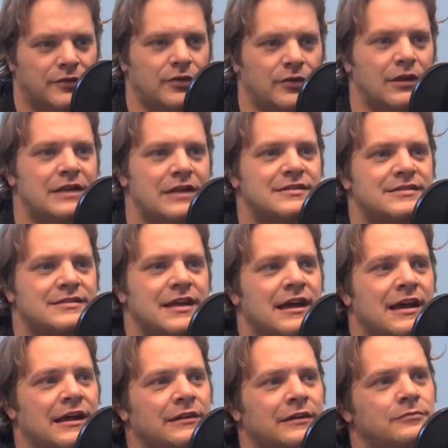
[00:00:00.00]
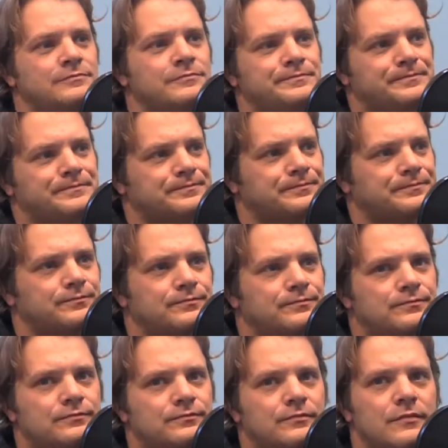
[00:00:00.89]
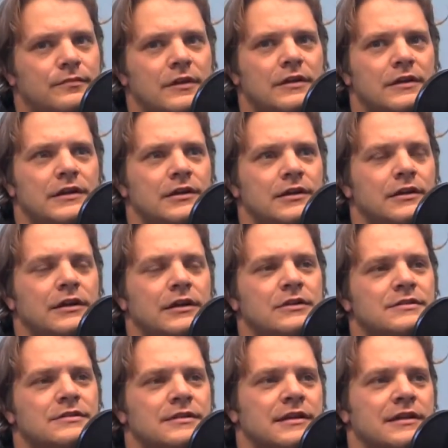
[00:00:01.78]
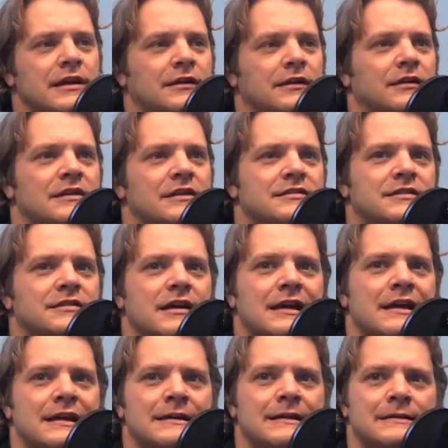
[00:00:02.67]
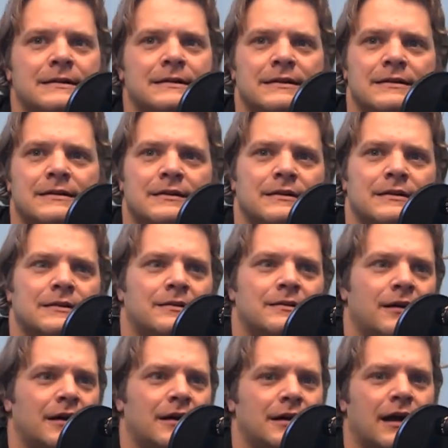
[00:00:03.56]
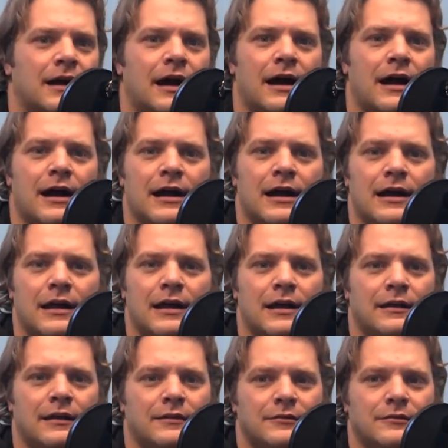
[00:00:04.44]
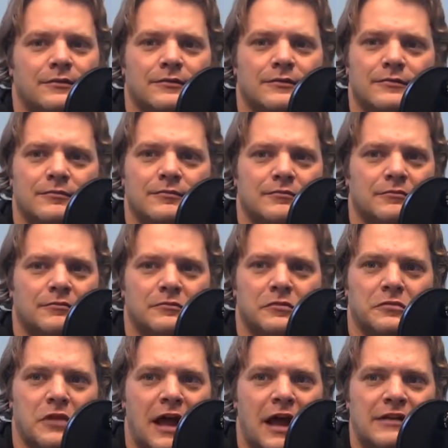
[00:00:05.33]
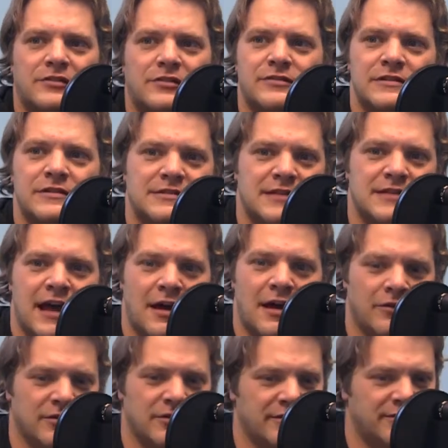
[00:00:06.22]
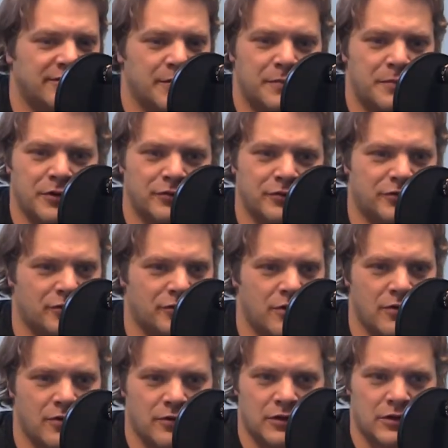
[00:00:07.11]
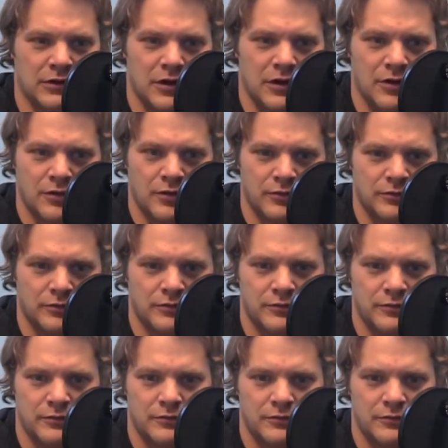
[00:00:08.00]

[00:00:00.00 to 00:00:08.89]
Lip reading: So let's say, here's the thing. Let's say a guy likes the sound of the build your own clone,